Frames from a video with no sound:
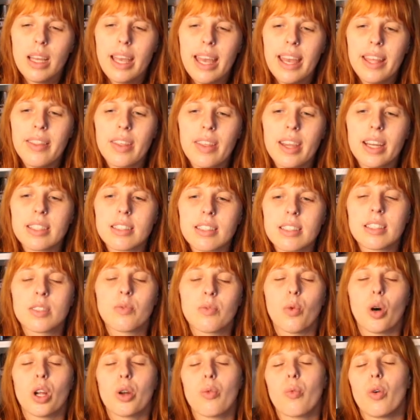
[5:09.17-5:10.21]
And there's
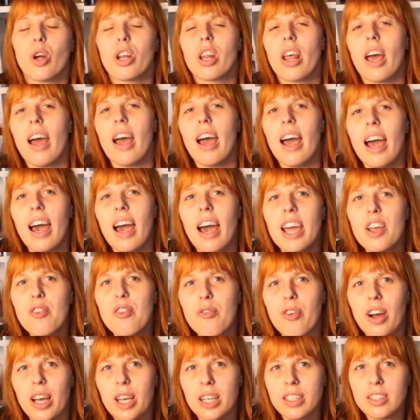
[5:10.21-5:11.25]
what I
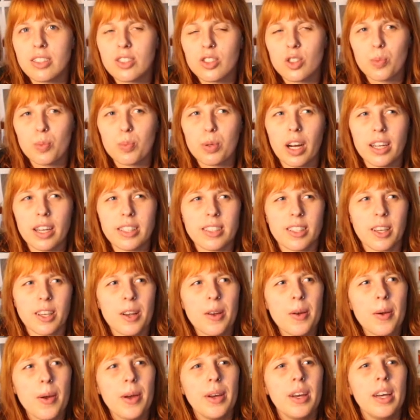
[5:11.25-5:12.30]
find
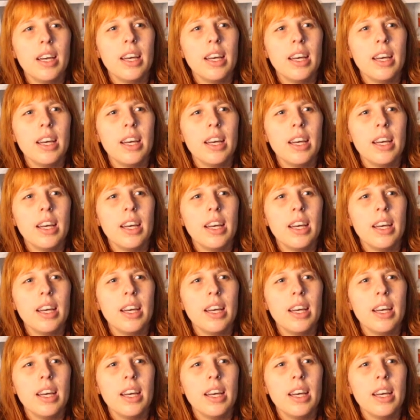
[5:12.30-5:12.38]
surprising,